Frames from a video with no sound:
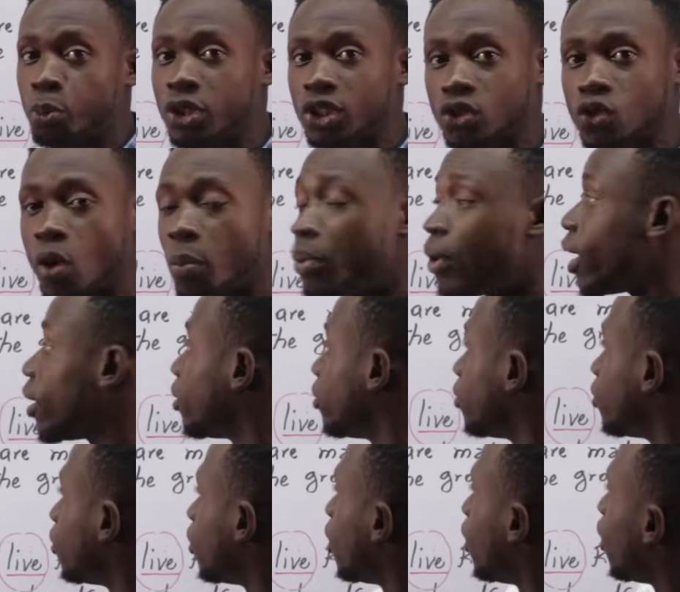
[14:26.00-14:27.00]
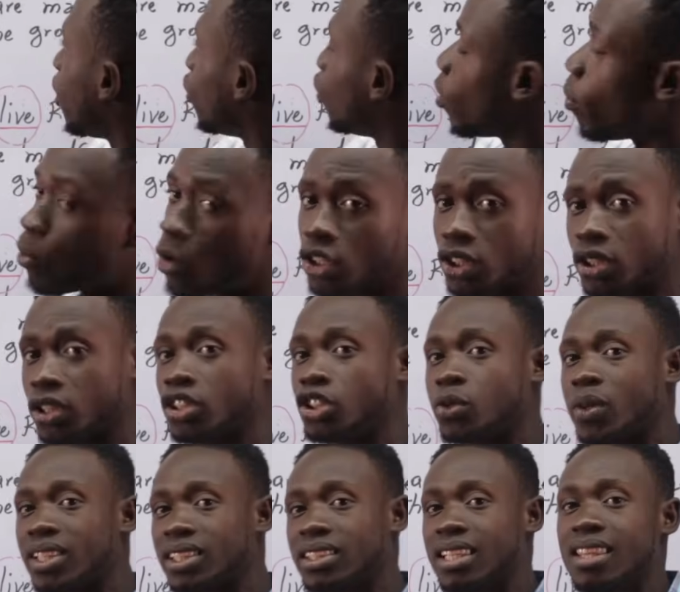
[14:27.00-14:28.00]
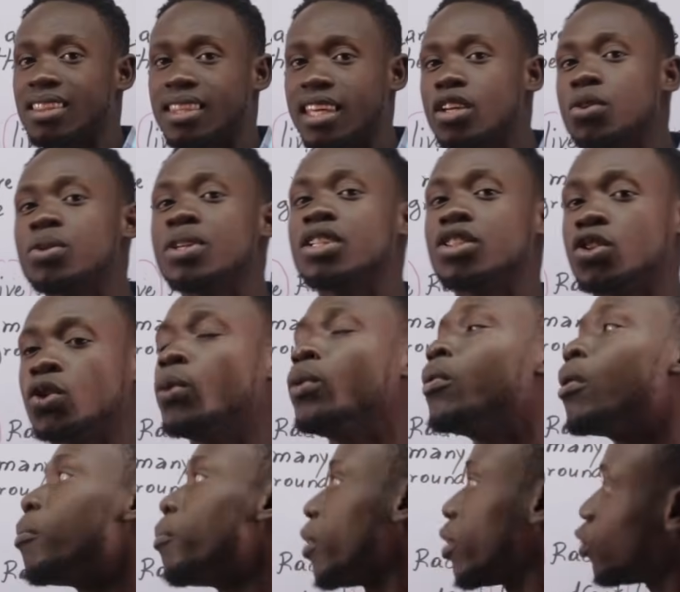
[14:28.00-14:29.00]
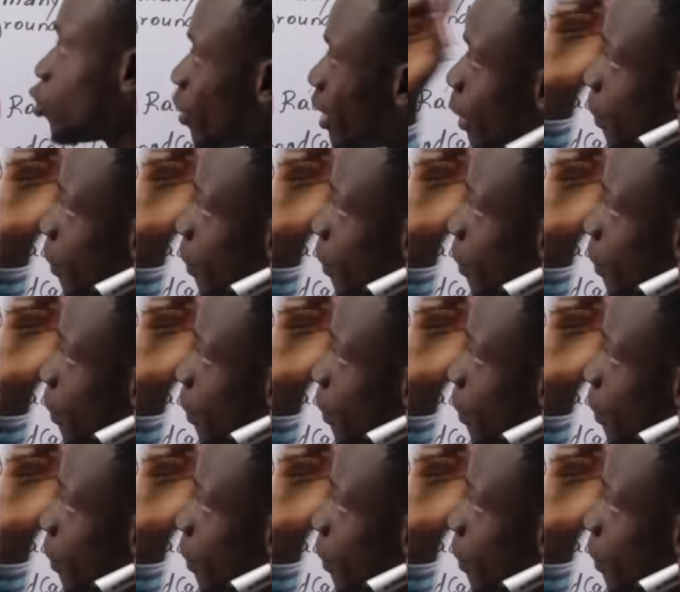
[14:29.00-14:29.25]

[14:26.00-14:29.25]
plus comprendre. The most interesting thing you need to remember to